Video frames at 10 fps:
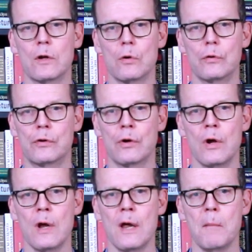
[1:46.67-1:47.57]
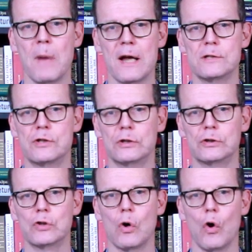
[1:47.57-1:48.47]
good
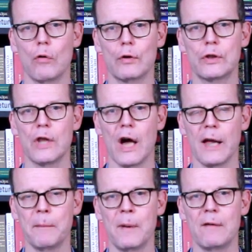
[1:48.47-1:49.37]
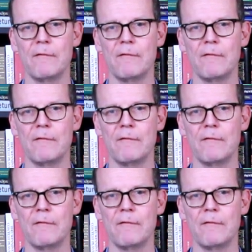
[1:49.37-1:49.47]
managers all the time.